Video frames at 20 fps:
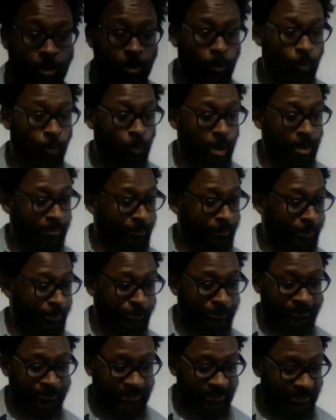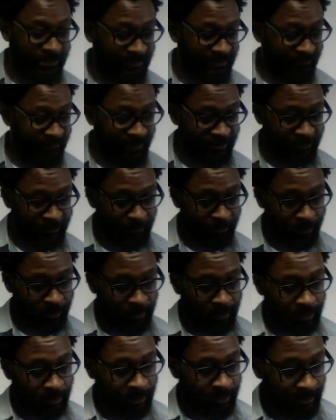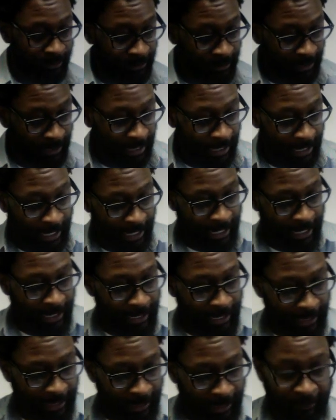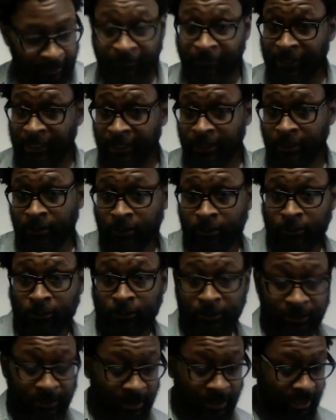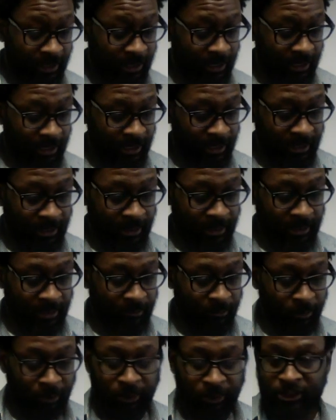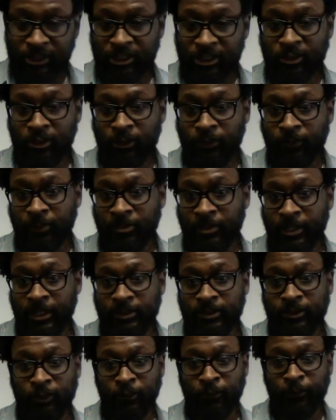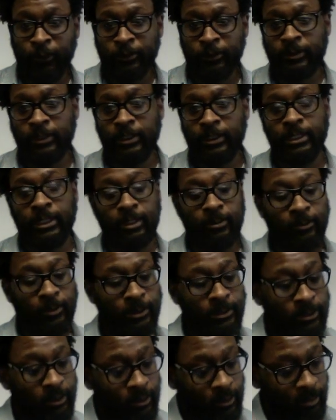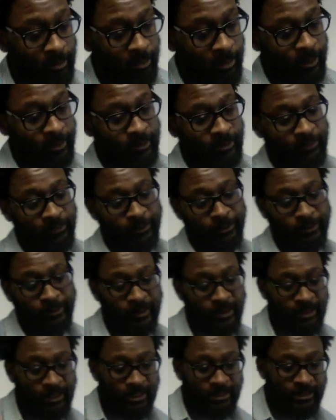webinars, I guess if that's what you want to call it, or videos, and we're going to just go from there. So the first thing that I want to talk about, the first thing that